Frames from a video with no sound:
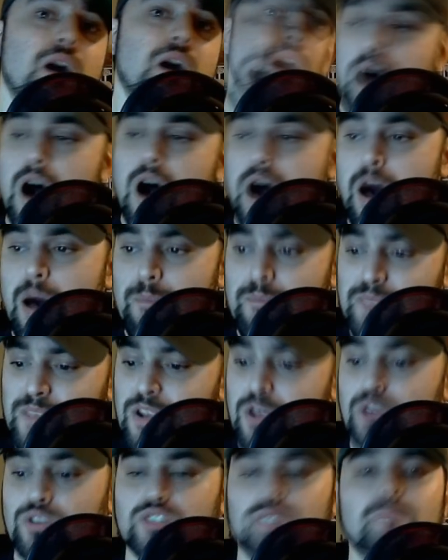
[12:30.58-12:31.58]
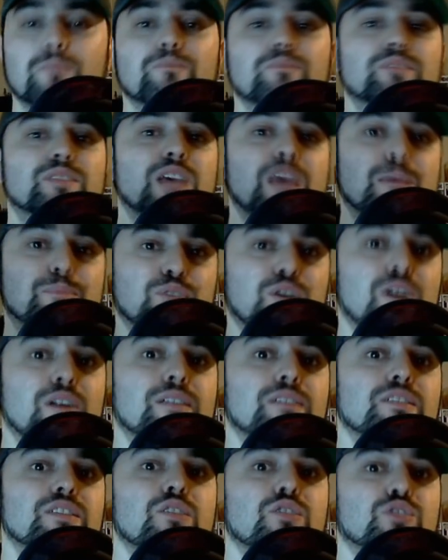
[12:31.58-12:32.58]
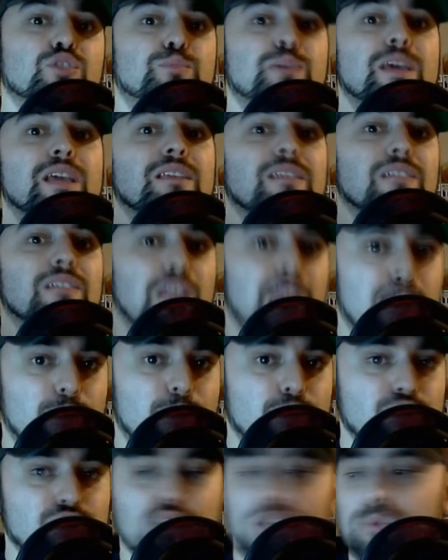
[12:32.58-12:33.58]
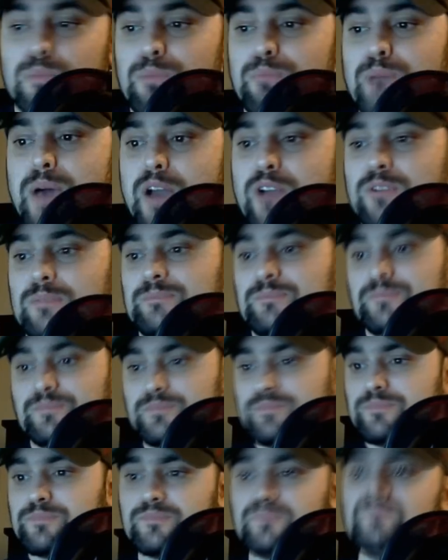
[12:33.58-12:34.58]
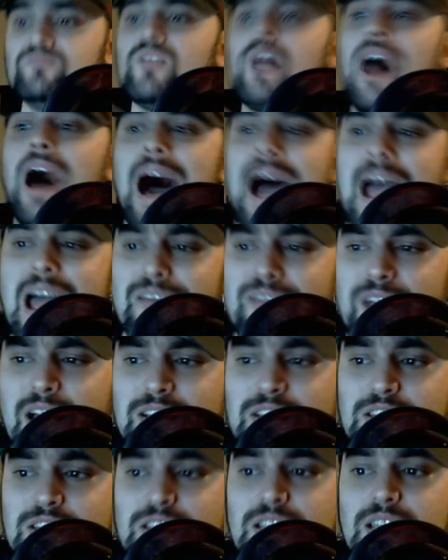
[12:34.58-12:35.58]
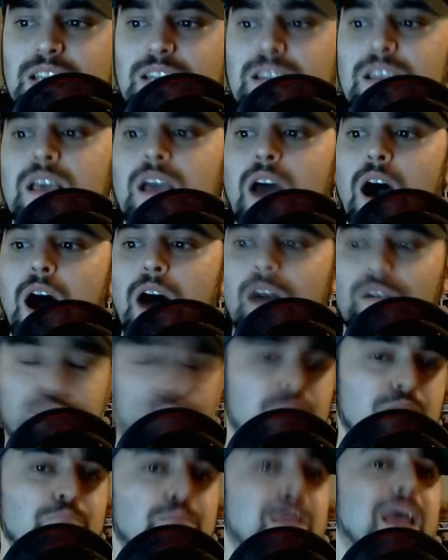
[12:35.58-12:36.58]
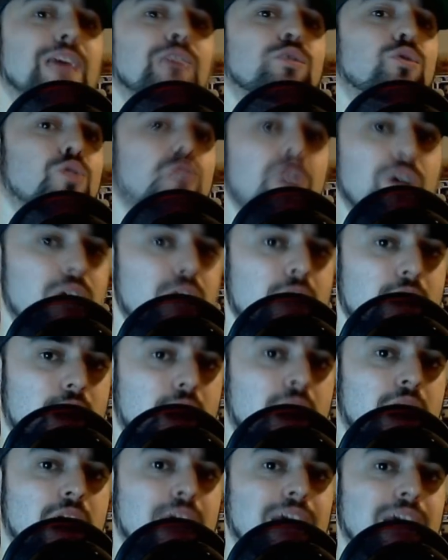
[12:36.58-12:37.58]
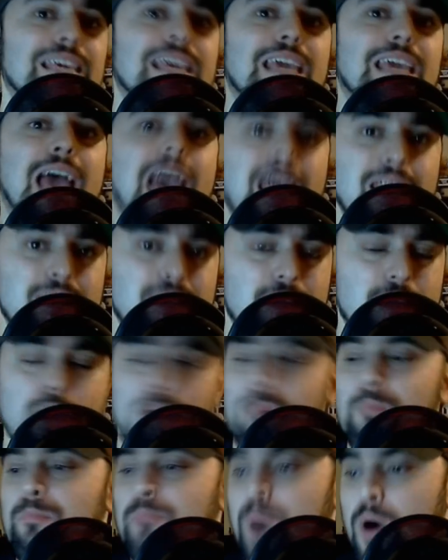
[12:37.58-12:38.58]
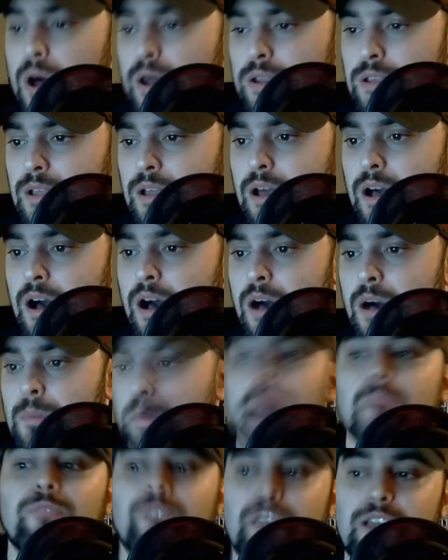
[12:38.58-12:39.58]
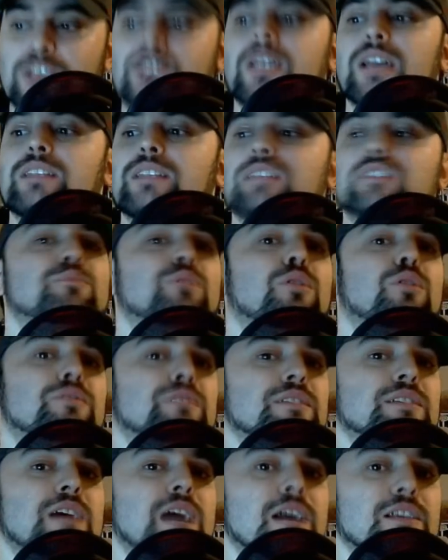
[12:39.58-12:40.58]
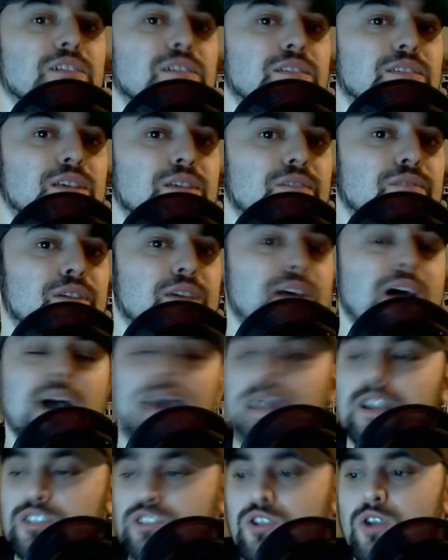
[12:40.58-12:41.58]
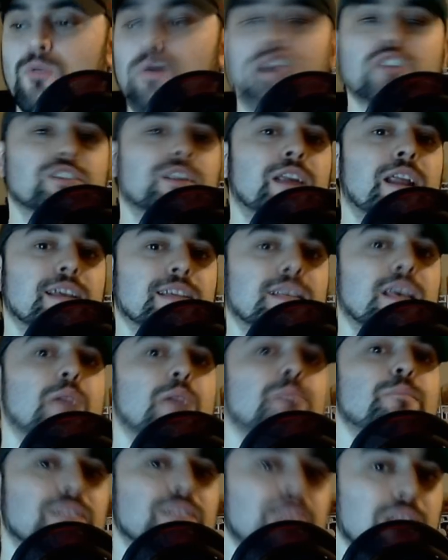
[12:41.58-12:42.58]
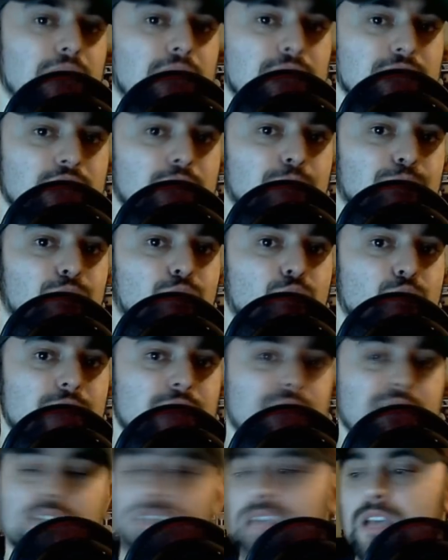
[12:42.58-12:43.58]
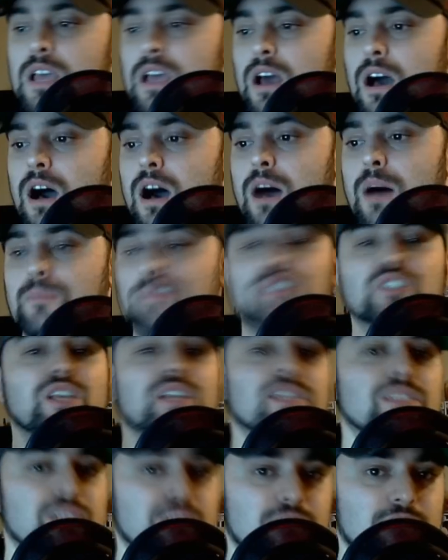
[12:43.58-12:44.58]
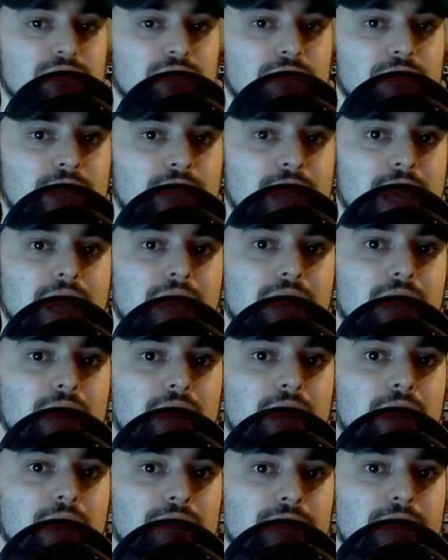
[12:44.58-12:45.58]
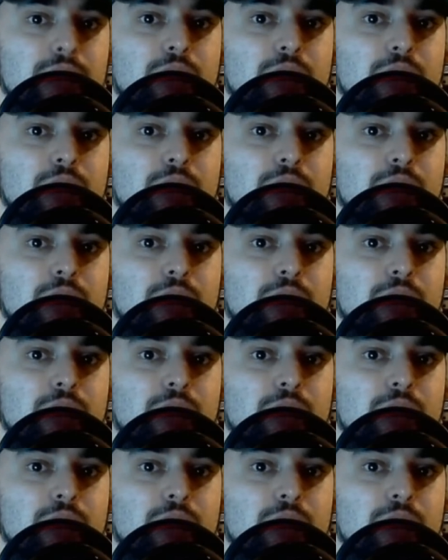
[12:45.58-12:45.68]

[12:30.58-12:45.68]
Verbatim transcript: um, you know some tips on you know speaking the language a little bit better. I have not seen uh, Finn Balor uh, yet, but um, I'm very excited to see both of these guys on TV. I got to start watching NXT. I missed the last couple of weeks um, since take uh, take